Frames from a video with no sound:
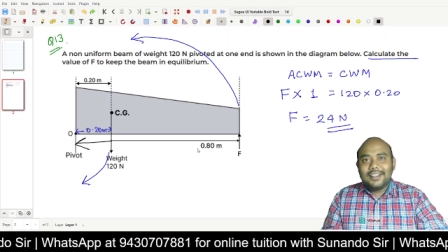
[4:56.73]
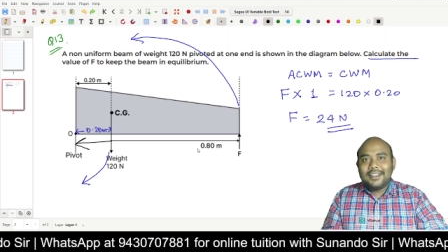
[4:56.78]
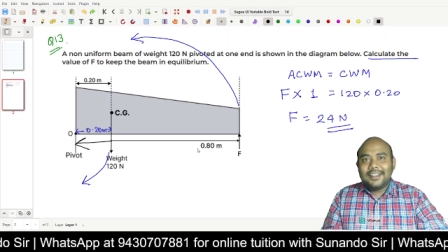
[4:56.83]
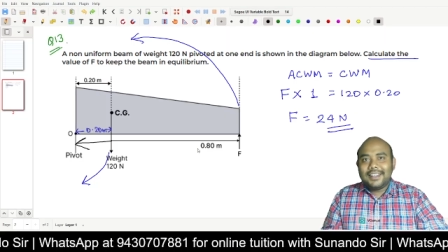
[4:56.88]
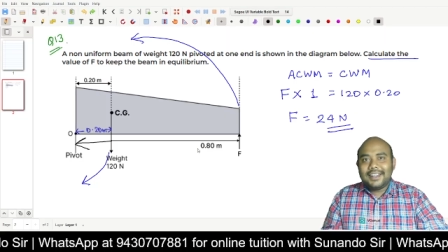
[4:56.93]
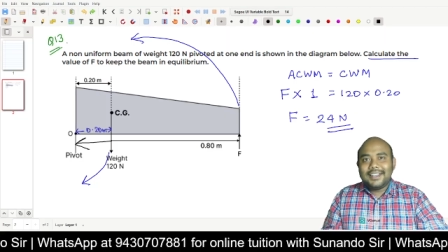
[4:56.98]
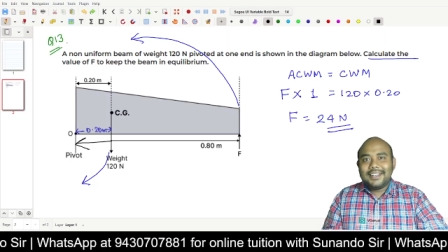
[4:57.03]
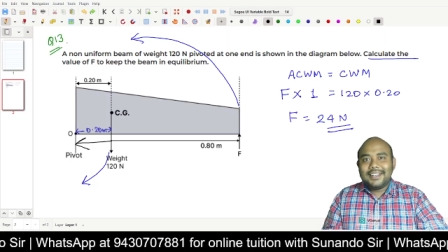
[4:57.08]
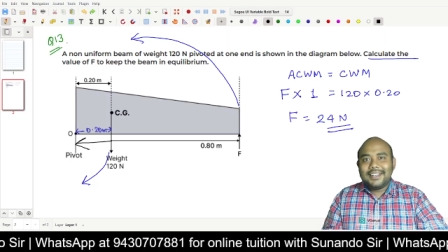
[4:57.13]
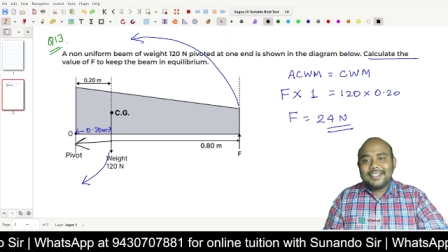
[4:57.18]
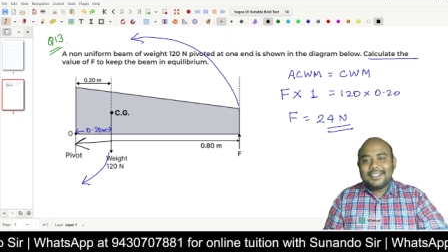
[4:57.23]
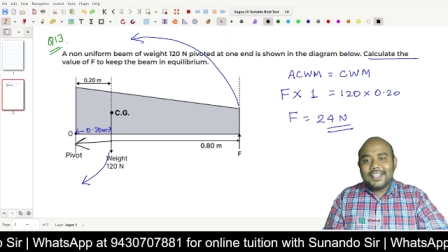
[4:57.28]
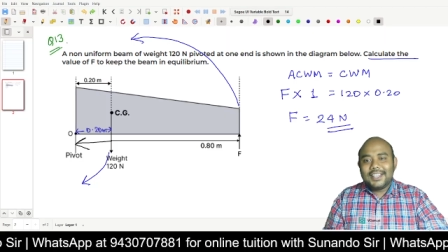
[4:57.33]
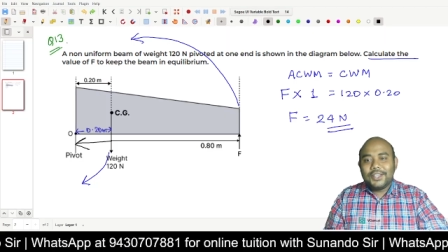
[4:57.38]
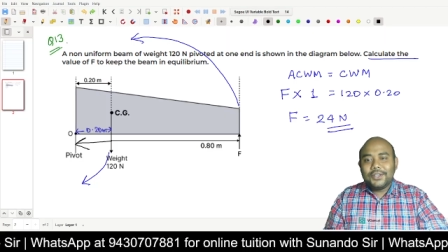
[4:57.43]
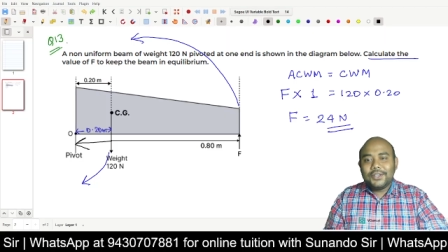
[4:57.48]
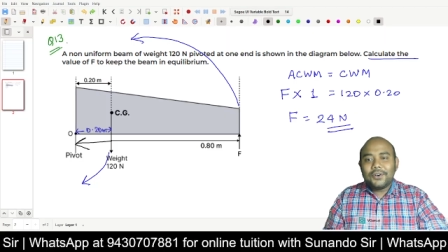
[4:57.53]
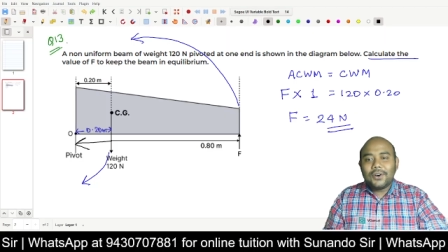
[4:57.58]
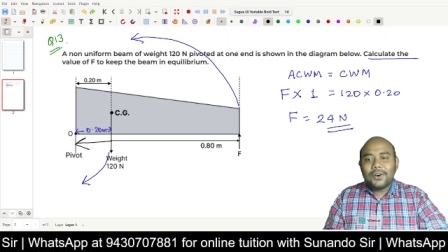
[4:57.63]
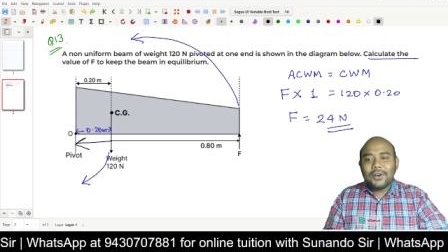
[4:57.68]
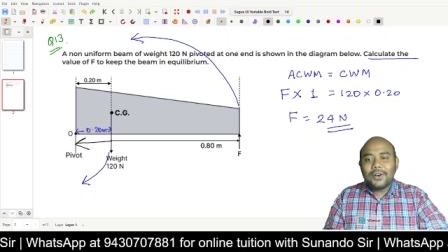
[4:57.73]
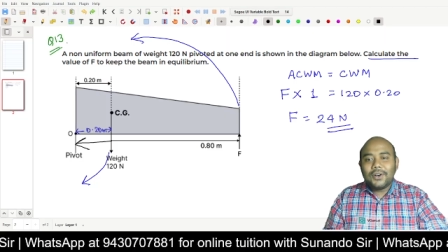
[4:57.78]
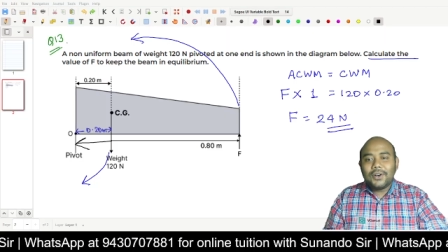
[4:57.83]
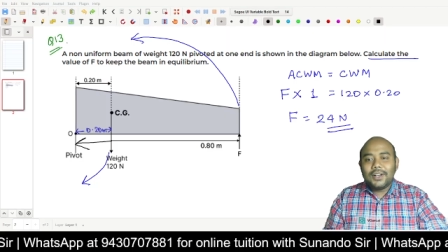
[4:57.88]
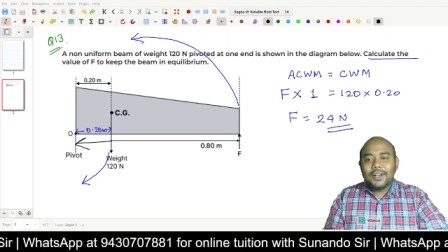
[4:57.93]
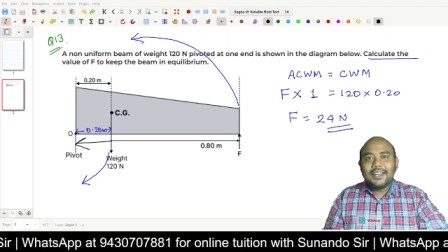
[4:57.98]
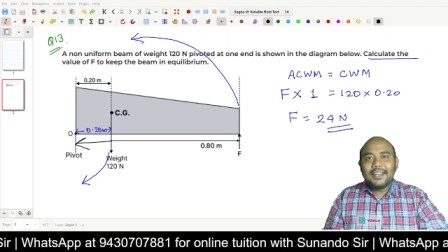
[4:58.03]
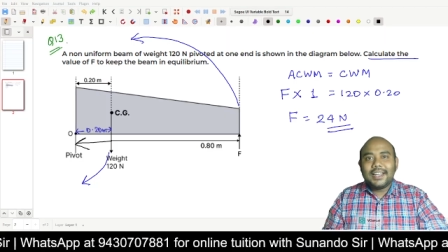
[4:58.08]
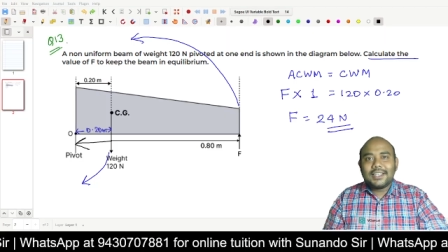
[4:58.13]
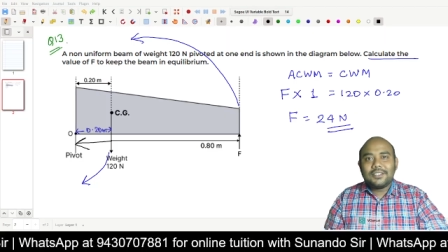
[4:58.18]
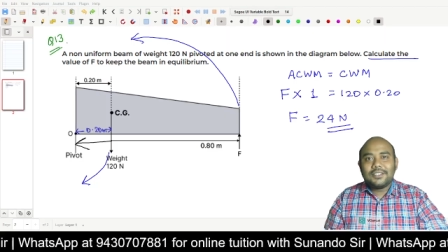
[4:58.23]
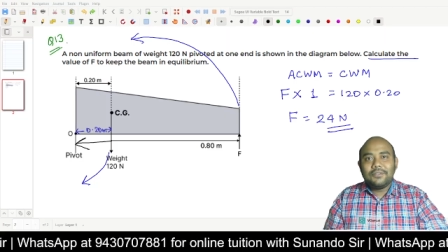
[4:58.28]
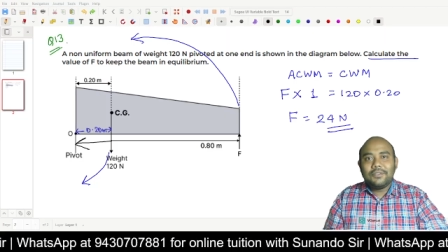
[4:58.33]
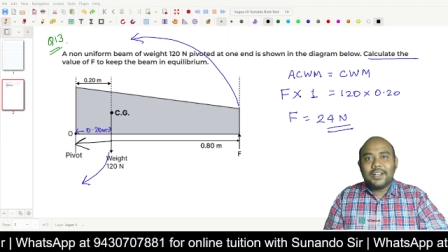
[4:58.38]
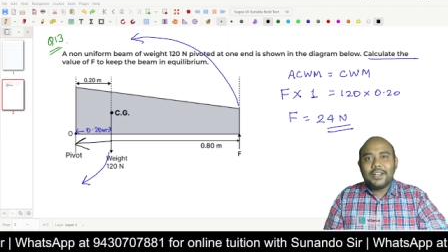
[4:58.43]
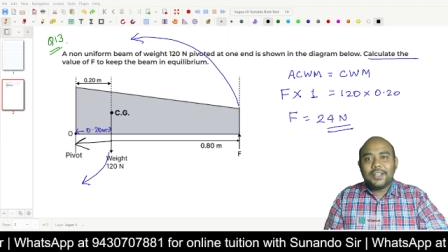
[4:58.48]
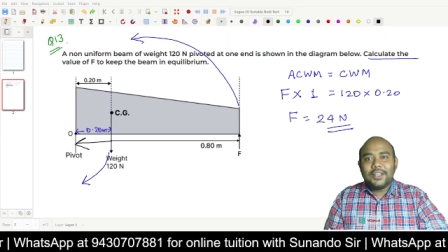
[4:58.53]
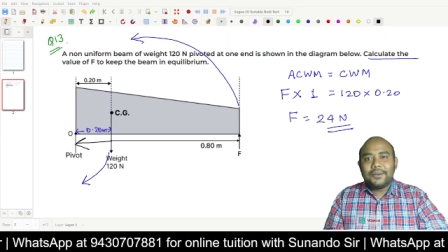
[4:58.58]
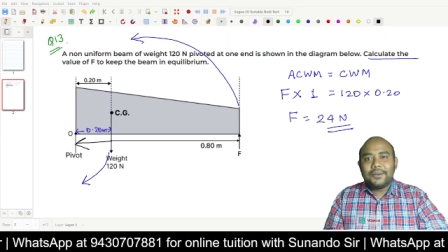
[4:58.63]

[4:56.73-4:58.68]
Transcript: yet. See you all in the next video.